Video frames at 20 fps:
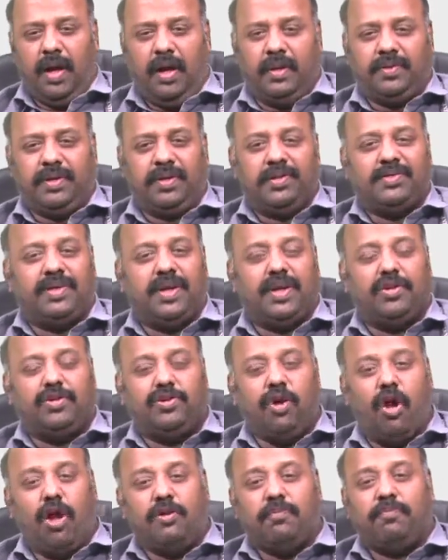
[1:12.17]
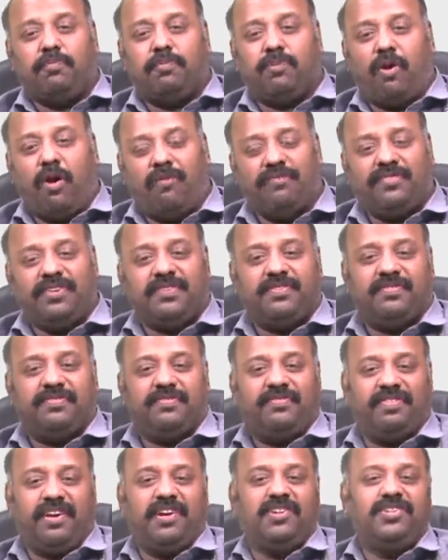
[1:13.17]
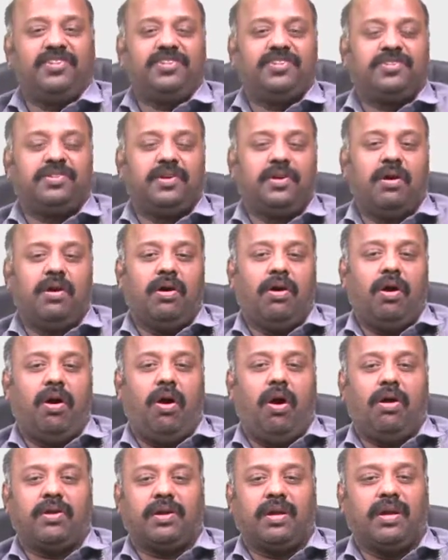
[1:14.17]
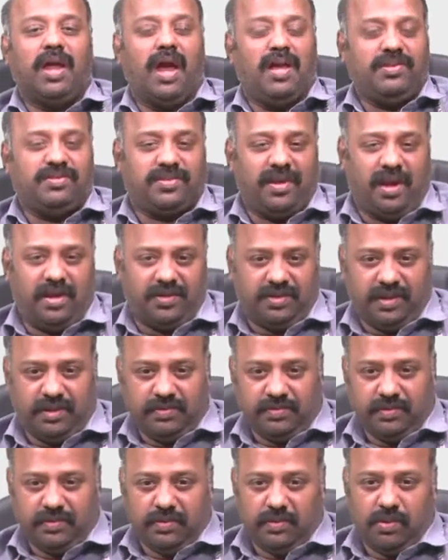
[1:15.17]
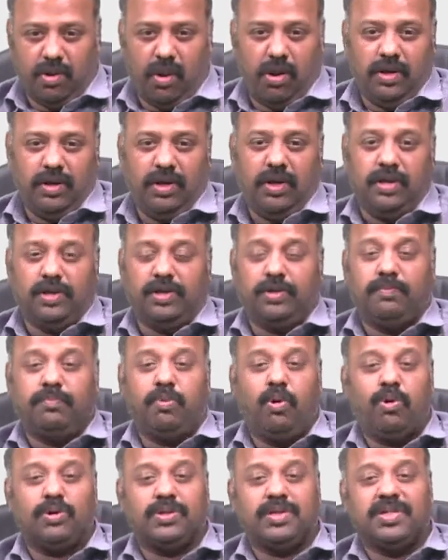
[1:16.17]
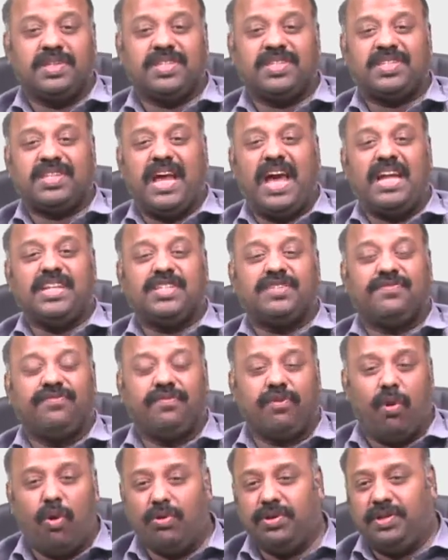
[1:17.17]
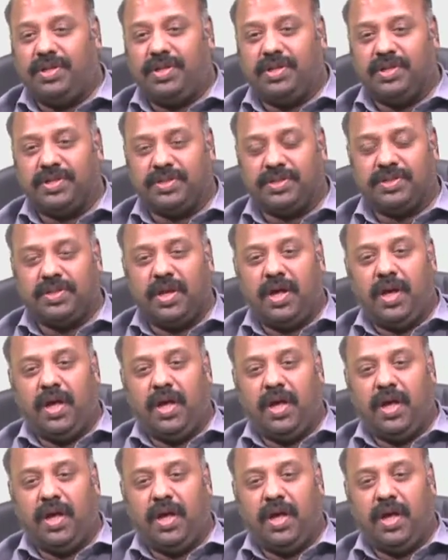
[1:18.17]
There is a non-profit French organization called Reporters Sans Frontières